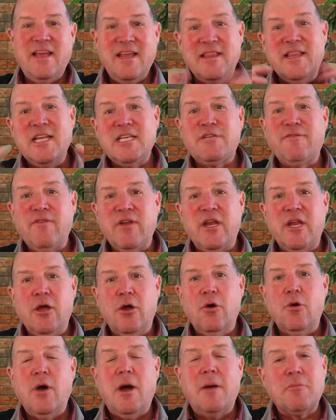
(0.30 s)
In this
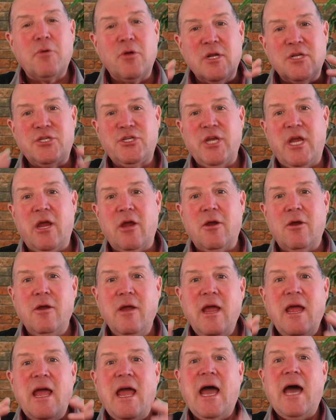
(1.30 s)
video, I'm going to
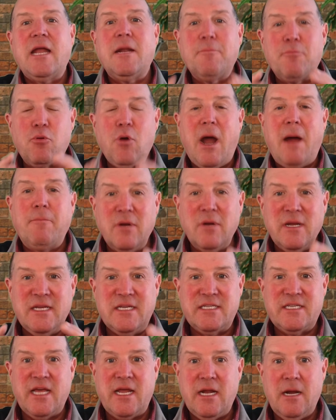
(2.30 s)
share how to properly
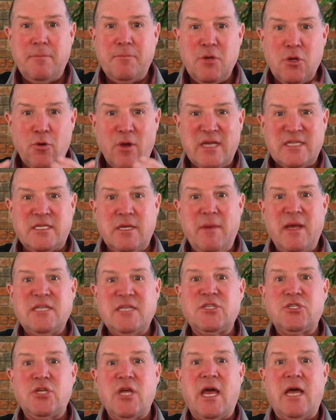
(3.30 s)
set up your
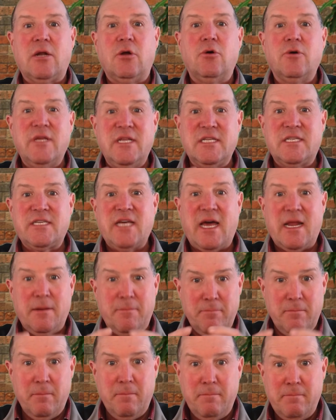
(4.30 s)
SMS channel inside of
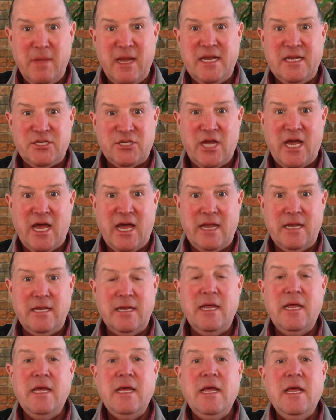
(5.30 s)
ManyChat.
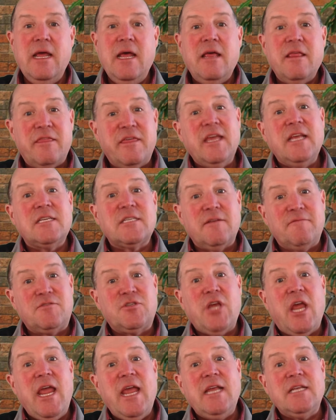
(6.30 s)
Things have
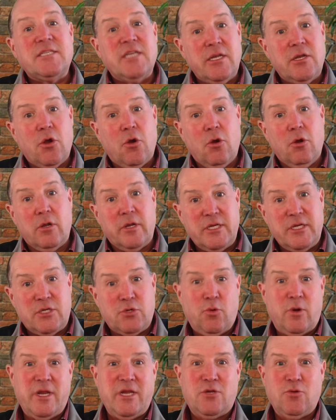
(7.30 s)
changed in early
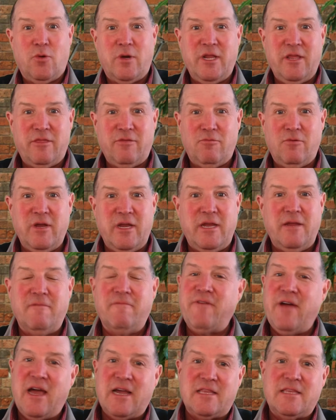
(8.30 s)
2023. In
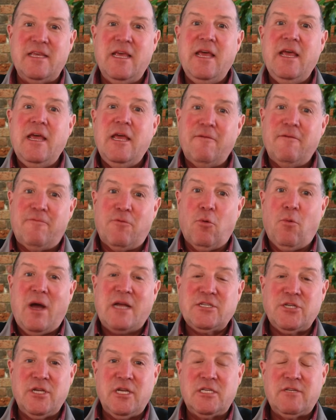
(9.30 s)
fact, if you're
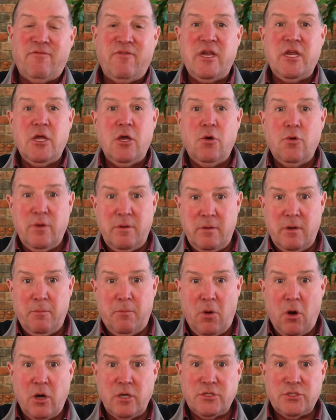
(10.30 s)
watching this video in
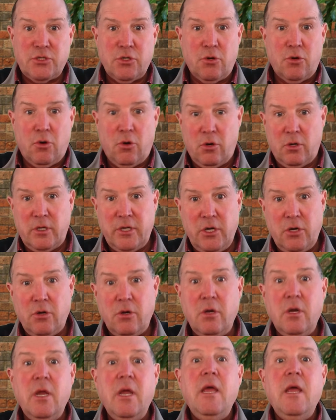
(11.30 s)
March or
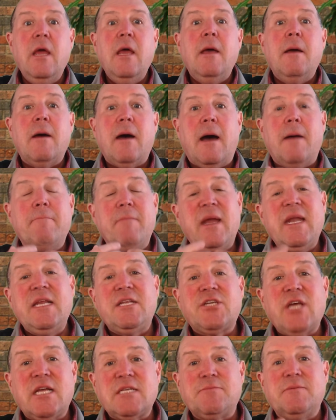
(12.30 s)
earlier, uh,
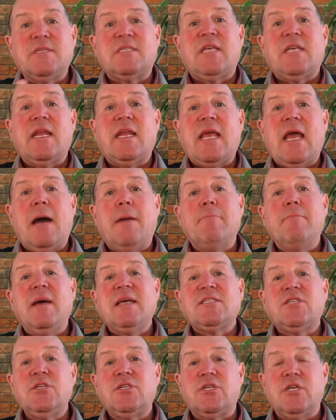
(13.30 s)
ManyChat's been sending out
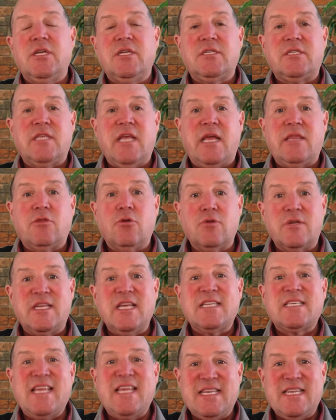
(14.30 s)
messages that they're
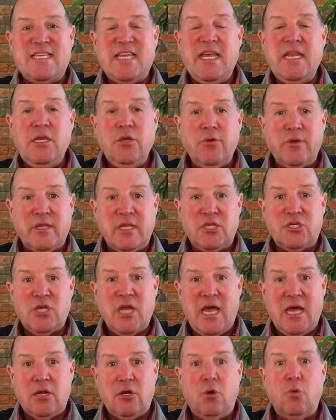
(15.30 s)
discontinuing the
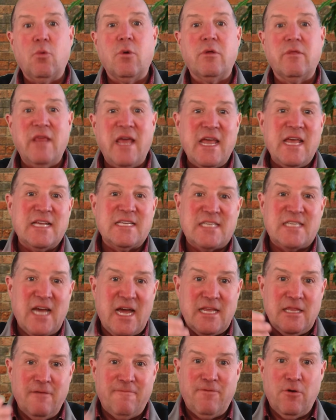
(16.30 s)
channel where they
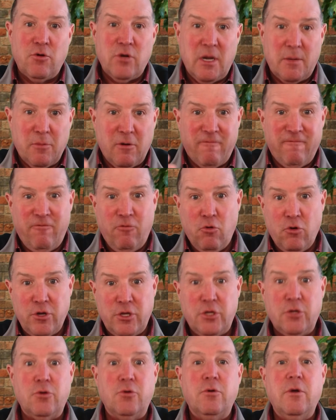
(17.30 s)
assign the phone number for
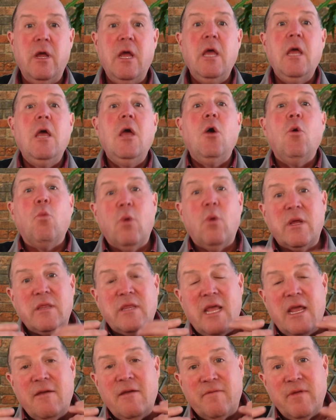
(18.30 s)
you.
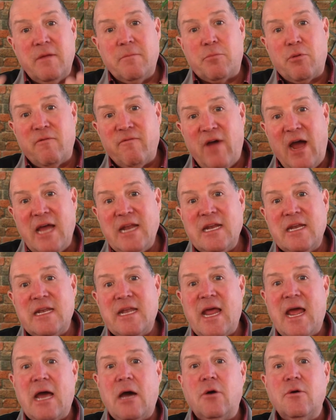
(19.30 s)
What they have provided
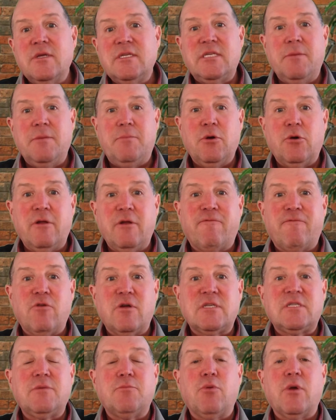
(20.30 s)
now is the ability for
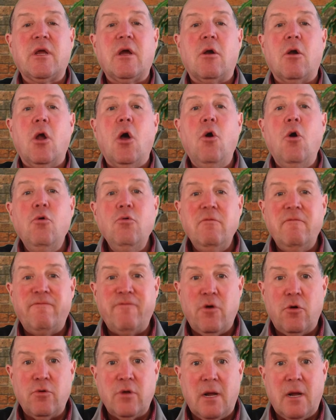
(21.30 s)
us to bring our own
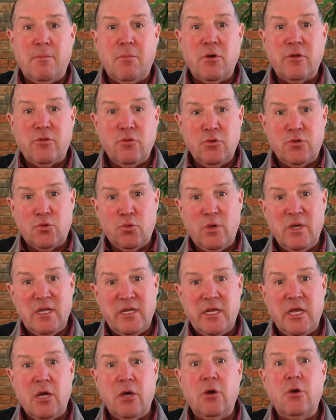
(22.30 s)
phone number through
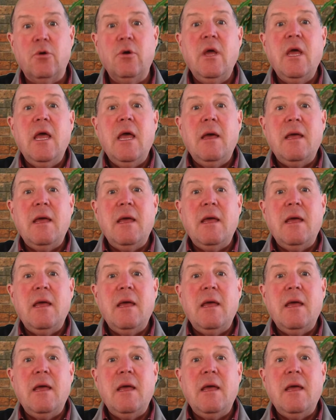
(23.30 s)
Twilio